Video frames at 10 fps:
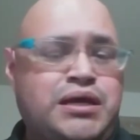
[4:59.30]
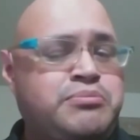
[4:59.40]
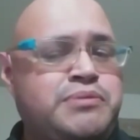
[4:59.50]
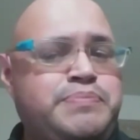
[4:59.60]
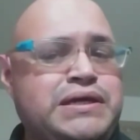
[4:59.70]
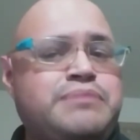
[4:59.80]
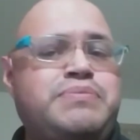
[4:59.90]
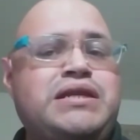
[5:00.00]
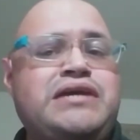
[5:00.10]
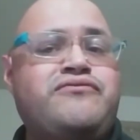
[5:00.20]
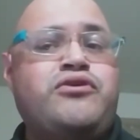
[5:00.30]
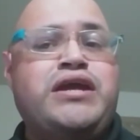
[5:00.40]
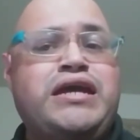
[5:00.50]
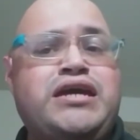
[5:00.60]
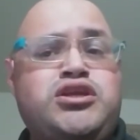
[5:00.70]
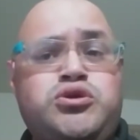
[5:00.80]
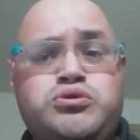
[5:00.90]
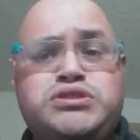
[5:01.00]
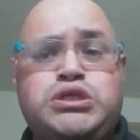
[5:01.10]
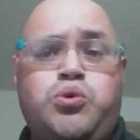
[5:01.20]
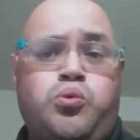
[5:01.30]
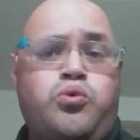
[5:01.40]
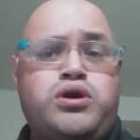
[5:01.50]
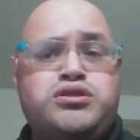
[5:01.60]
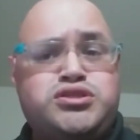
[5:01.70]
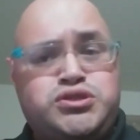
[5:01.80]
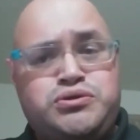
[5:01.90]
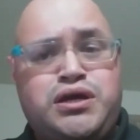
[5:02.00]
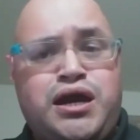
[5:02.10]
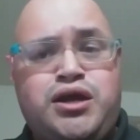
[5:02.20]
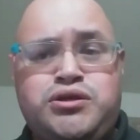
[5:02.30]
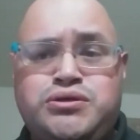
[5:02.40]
I'm a big believer in using what you got.